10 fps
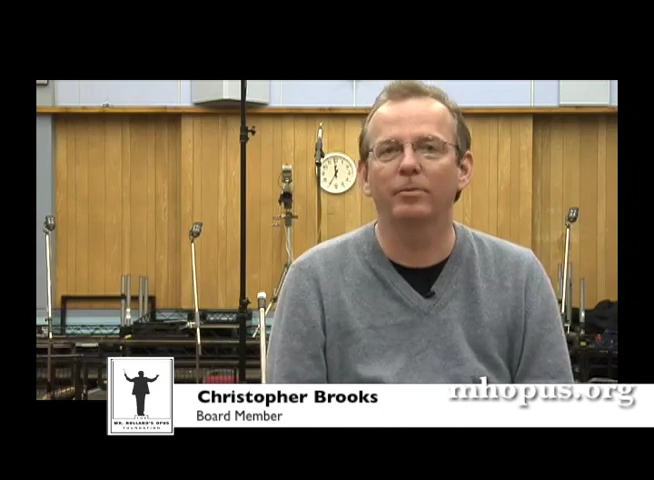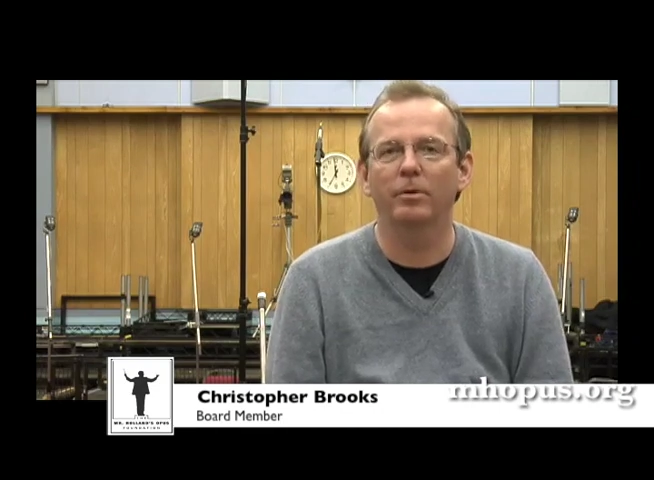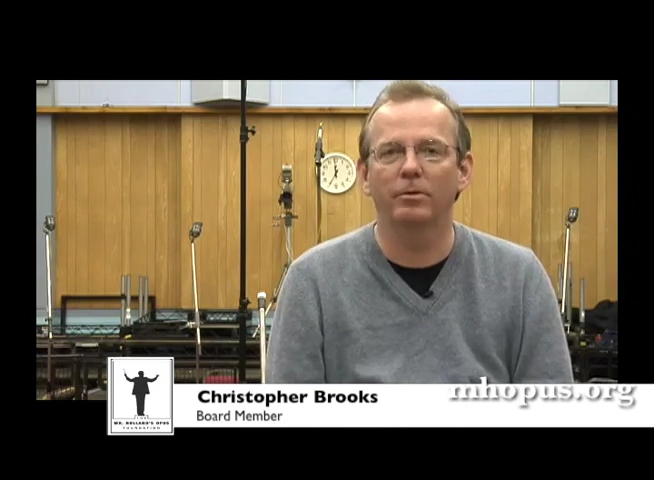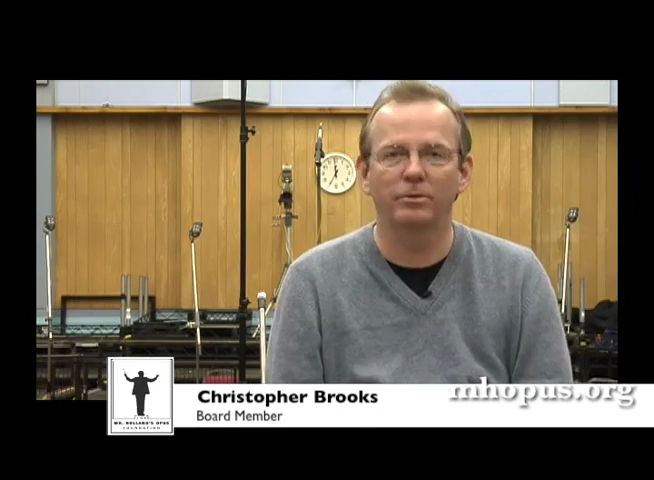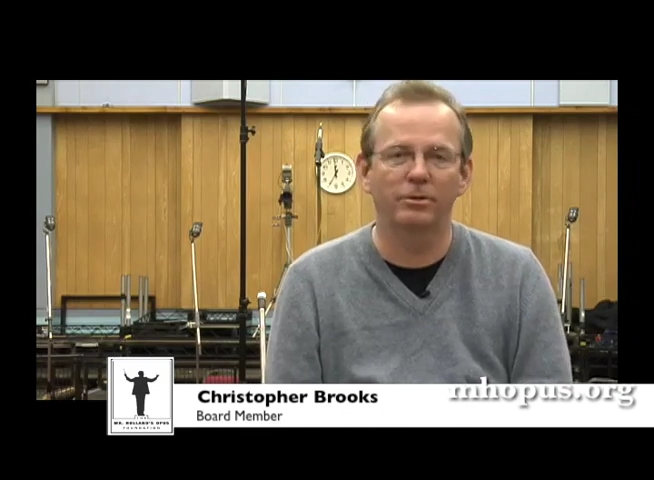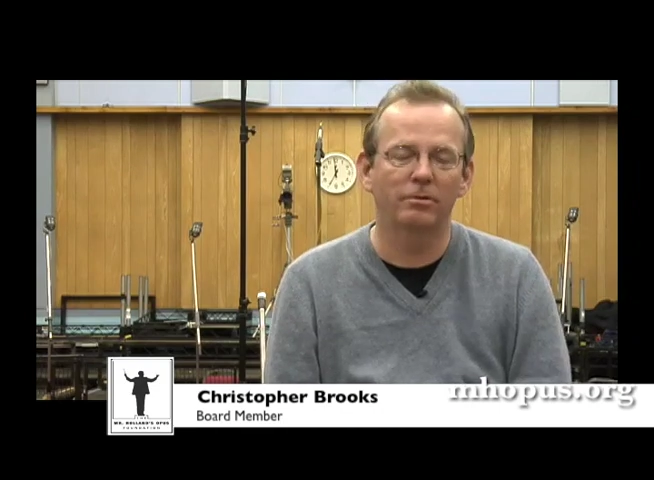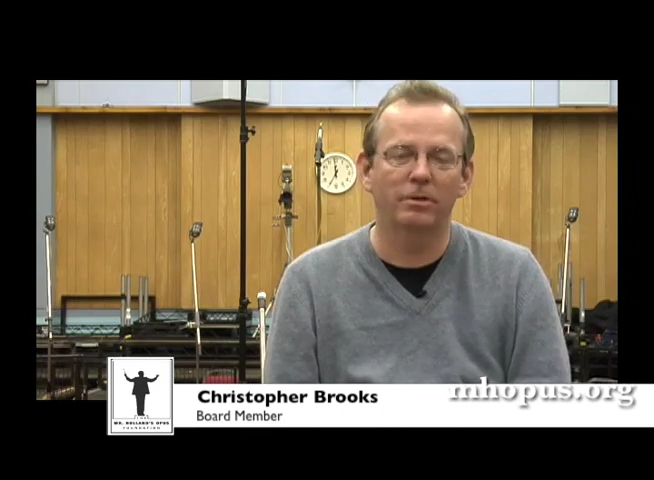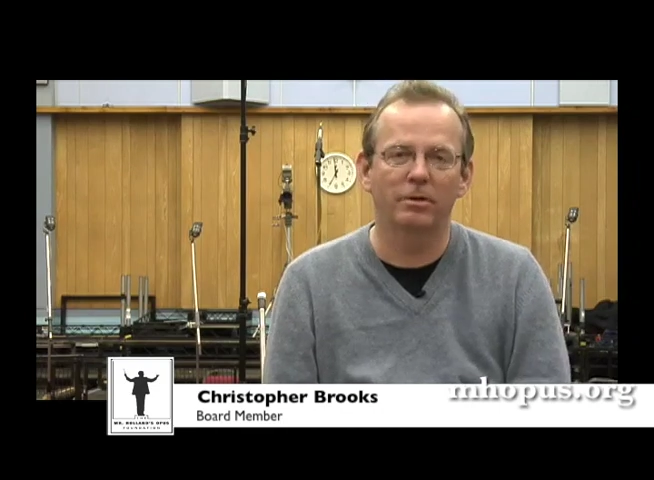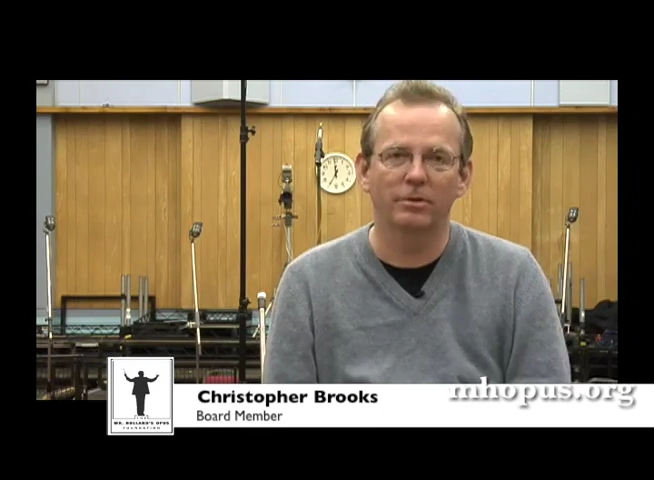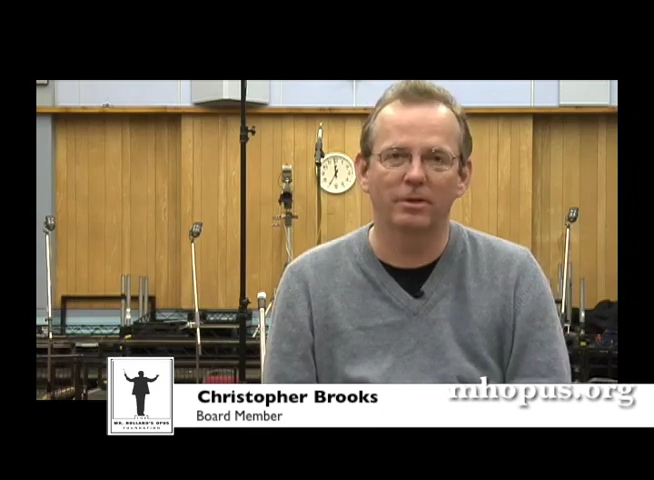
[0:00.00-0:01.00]
Road
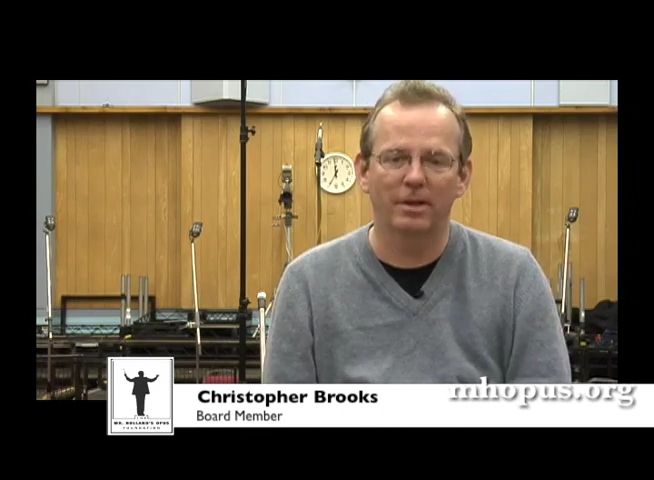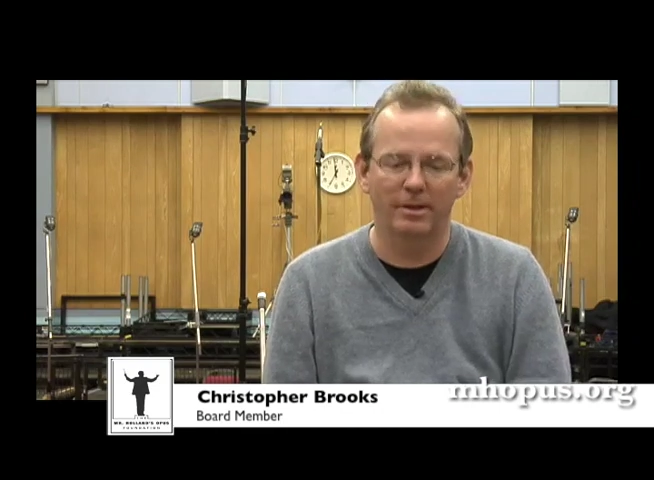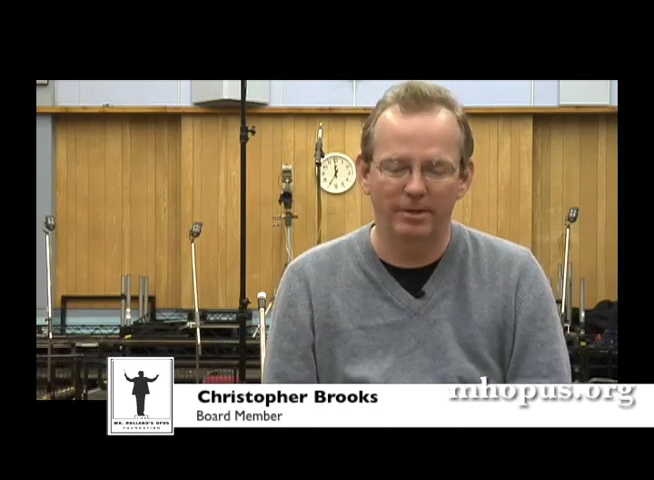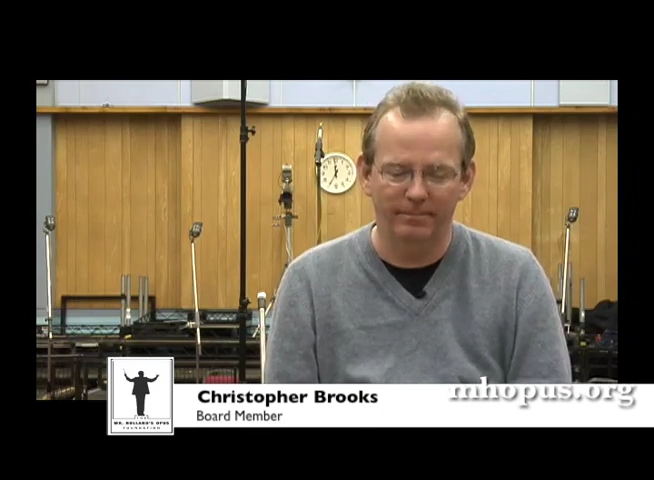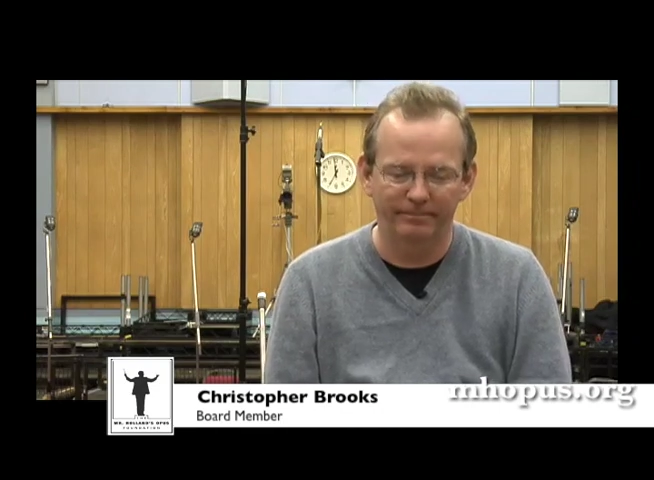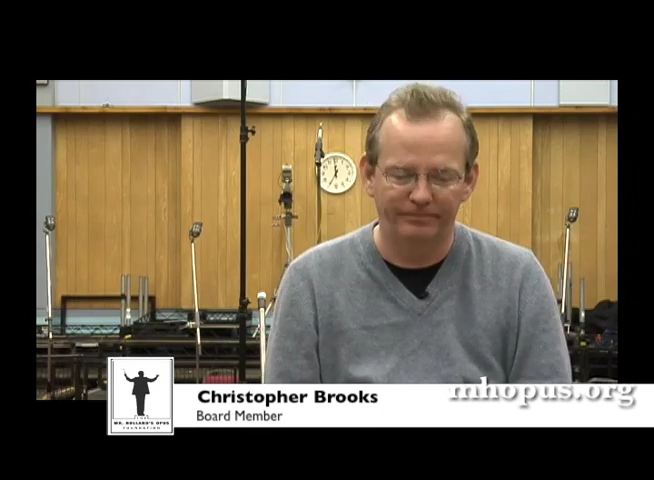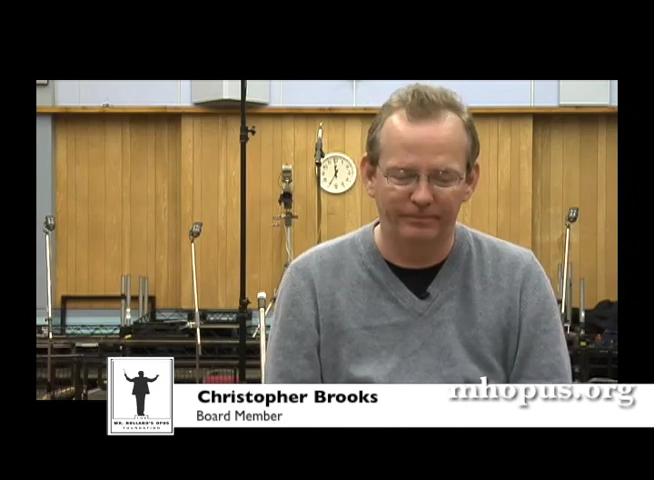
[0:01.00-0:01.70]
Studios in London.